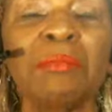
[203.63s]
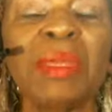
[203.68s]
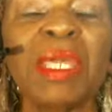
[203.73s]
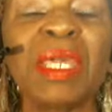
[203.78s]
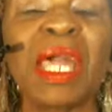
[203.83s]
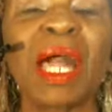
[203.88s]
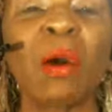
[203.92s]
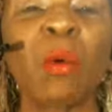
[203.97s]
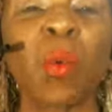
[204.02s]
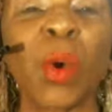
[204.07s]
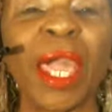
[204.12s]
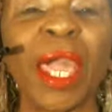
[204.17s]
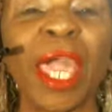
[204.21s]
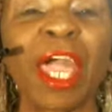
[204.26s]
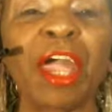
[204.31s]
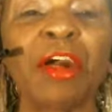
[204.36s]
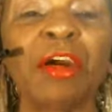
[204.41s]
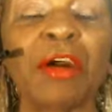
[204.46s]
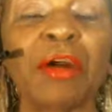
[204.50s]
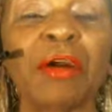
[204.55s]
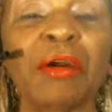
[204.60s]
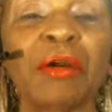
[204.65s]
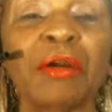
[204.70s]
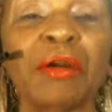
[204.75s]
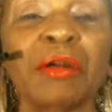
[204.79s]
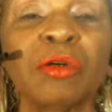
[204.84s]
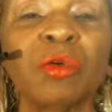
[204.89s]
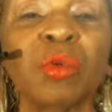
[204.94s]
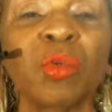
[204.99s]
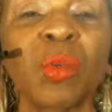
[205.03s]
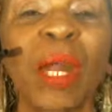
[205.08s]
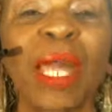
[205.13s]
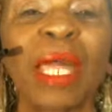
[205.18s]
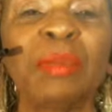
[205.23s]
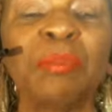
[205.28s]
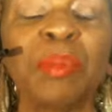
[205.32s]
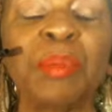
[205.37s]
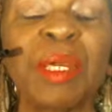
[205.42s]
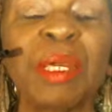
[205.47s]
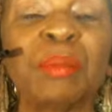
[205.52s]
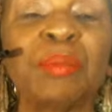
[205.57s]
Be aware
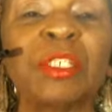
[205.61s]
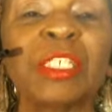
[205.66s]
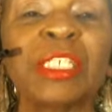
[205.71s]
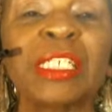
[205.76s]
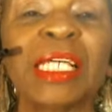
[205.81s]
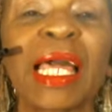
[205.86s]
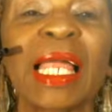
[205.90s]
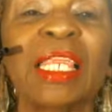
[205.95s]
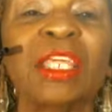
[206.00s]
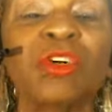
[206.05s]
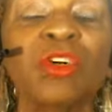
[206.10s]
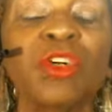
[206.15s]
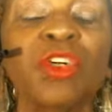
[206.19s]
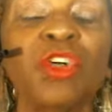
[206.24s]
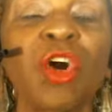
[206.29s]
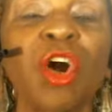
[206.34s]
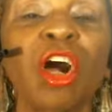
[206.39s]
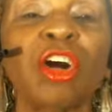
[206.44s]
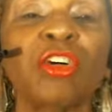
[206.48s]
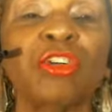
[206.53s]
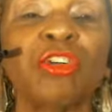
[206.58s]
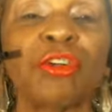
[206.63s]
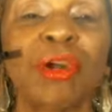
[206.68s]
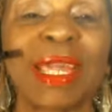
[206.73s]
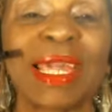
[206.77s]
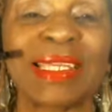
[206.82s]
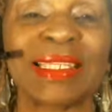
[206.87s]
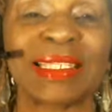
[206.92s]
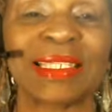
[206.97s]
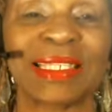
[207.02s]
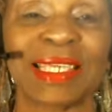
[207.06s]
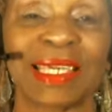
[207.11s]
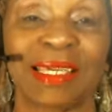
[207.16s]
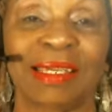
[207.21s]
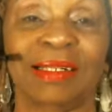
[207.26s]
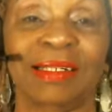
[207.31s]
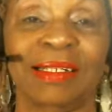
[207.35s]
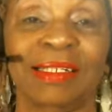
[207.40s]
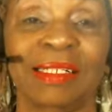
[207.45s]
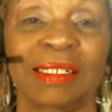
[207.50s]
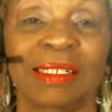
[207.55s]
when people tell you you're crazy
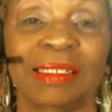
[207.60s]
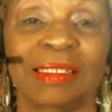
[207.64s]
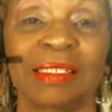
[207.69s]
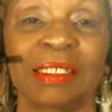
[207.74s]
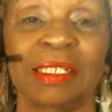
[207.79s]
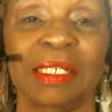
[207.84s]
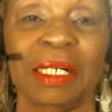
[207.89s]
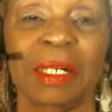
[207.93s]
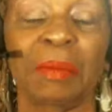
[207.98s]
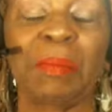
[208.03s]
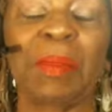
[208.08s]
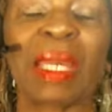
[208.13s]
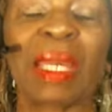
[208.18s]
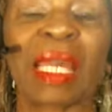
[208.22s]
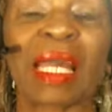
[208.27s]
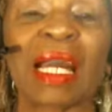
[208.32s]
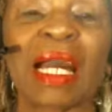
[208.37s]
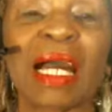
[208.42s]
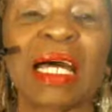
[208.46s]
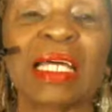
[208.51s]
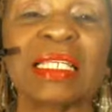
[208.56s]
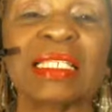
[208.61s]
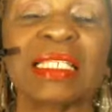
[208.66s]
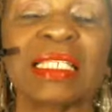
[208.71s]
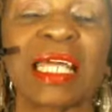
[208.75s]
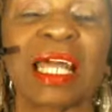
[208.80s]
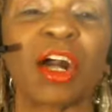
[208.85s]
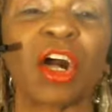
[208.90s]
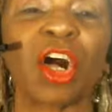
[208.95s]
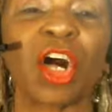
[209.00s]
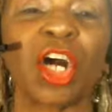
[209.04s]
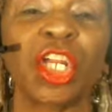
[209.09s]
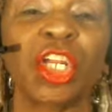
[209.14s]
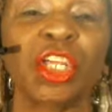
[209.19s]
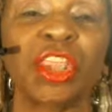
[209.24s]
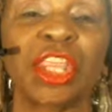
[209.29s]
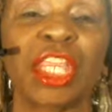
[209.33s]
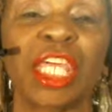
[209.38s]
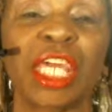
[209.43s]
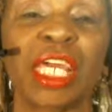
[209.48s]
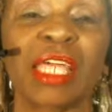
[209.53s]
because they're going
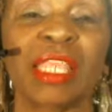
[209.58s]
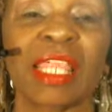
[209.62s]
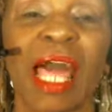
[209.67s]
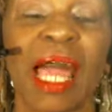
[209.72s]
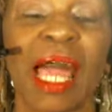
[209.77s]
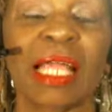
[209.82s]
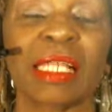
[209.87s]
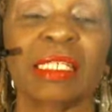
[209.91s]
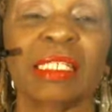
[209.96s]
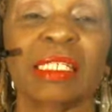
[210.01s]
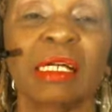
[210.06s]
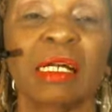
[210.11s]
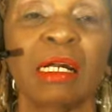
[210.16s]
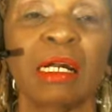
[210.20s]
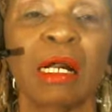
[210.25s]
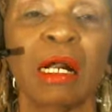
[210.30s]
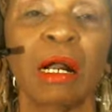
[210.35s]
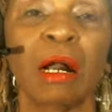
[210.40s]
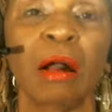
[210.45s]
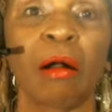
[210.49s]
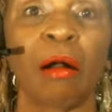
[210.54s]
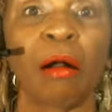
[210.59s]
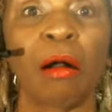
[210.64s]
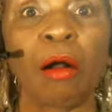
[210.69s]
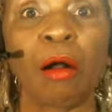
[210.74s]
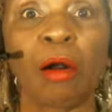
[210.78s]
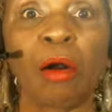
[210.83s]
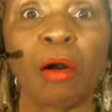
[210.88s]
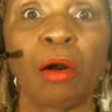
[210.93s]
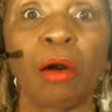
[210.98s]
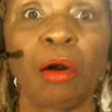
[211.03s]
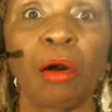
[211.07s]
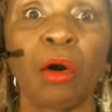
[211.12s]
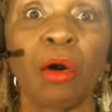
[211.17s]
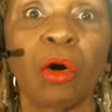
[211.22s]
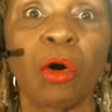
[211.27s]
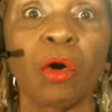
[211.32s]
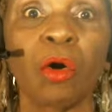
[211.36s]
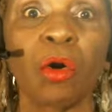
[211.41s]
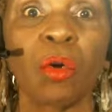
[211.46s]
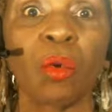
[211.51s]
to think that, oh,
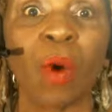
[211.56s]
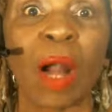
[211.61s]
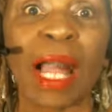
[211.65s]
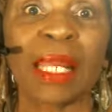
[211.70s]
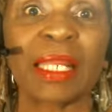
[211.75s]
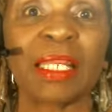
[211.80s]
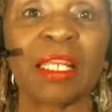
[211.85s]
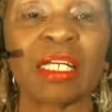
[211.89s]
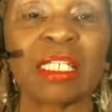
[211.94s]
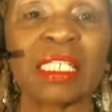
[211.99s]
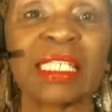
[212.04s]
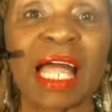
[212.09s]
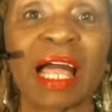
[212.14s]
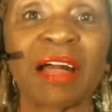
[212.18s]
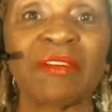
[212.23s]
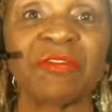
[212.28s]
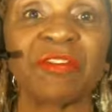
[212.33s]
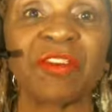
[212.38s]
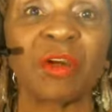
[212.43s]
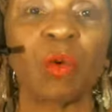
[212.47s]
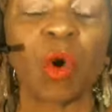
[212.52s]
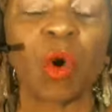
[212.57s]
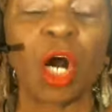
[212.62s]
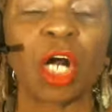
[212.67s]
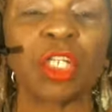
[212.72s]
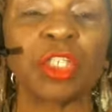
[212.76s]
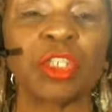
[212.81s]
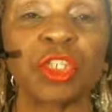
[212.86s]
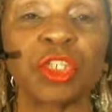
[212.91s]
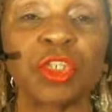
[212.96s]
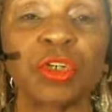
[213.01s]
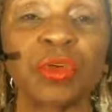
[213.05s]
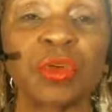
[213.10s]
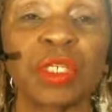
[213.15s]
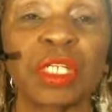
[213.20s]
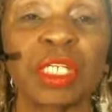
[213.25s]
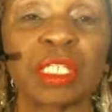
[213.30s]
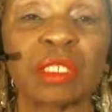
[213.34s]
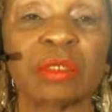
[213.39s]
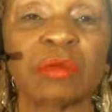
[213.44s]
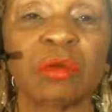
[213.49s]
why does Daphne want to do
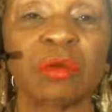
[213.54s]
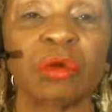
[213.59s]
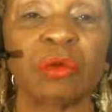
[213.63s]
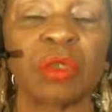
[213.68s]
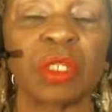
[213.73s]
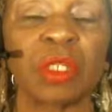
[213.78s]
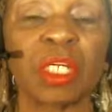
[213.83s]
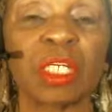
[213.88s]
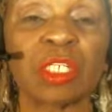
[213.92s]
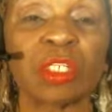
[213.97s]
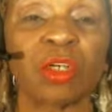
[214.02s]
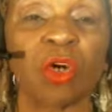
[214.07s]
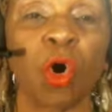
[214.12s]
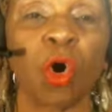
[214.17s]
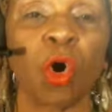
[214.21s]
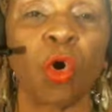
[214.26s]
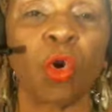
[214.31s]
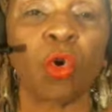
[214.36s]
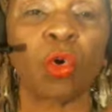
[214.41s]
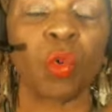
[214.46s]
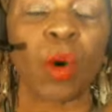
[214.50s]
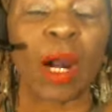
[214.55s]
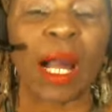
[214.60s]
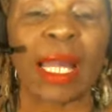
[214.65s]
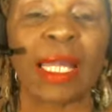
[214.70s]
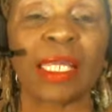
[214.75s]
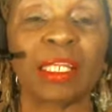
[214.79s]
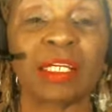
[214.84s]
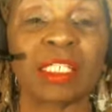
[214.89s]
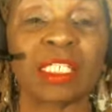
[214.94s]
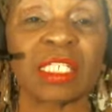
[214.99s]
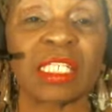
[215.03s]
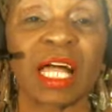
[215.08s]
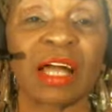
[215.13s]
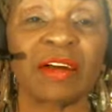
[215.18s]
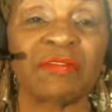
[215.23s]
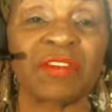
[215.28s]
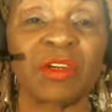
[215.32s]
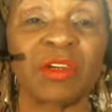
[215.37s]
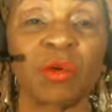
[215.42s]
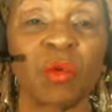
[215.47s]
this, this goal? Why does
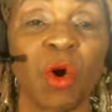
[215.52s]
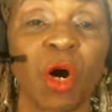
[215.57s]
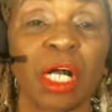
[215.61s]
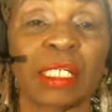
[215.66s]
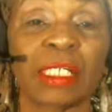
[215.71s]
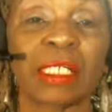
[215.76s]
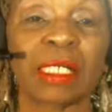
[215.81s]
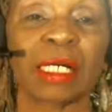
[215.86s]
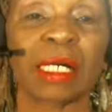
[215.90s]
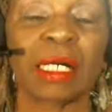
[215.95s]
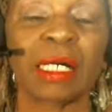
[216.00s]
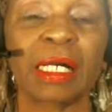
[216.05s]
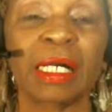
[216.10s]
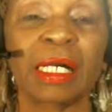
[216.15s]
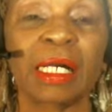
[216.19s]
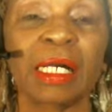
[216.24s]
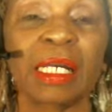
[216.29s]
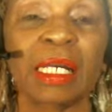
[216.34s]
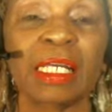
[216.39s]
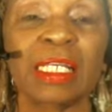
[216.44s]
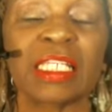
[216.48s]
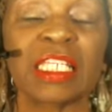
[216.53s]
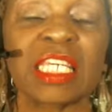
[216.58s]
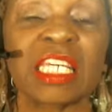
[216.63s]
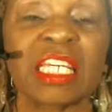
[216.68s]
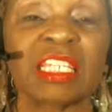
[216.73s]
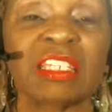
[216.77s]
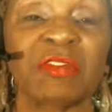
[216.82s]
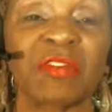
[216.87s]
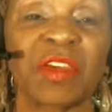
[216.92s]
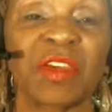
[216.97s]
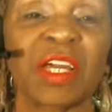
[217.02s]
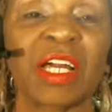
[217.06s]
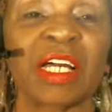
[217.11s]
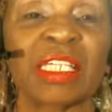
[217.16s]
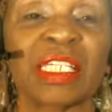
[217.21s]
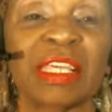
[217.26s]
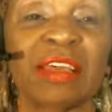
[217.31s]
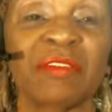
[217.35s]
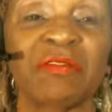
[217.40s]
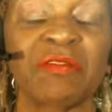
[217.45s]
Daphne want a six
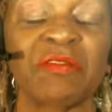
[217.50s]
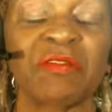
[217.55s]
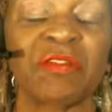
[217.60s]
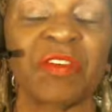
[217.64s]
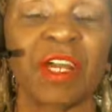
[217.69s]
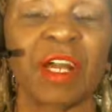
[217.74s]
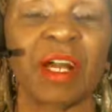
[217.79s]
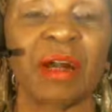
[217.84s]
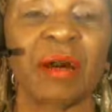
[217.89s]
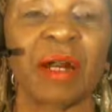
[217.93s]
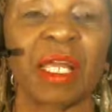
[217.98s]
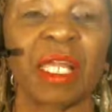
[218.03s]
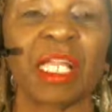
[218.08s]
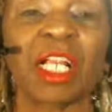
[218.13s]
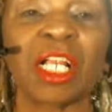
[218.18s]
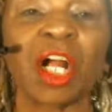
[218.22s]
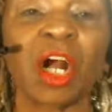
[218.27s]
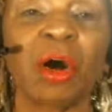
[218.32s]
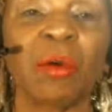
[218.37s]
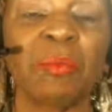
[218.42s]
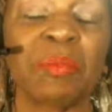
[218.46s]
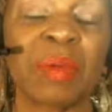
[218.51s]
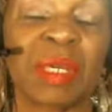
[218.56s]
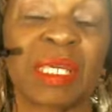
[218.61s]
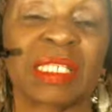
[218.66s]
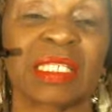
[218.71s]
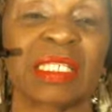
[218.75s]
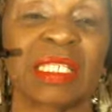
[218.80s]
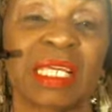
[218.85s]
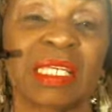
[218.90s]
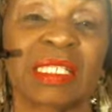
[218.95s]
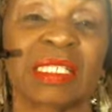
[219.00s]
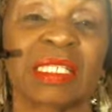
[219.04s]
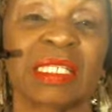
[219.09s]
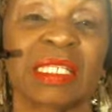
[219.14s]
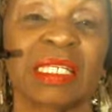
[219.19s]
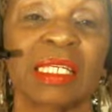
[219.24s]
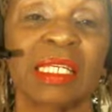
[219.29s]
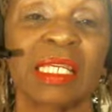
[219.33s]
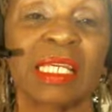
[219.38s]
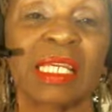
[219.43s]
figure, seven figure income business?